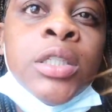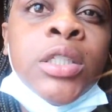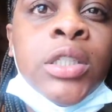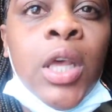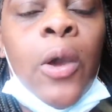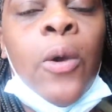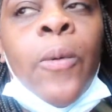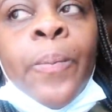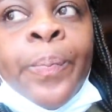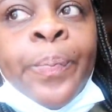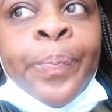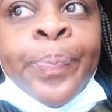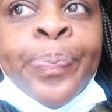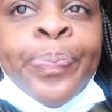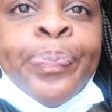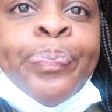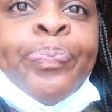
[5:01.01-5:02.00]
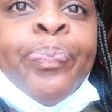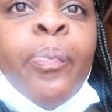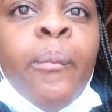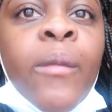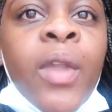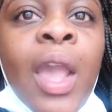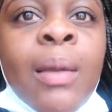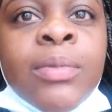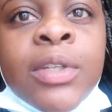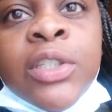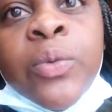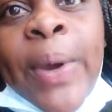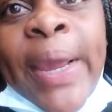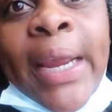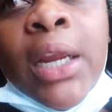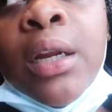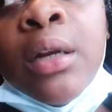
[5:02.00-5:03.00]
So I'm just
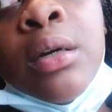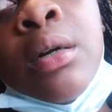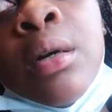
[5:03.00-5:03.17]
waiting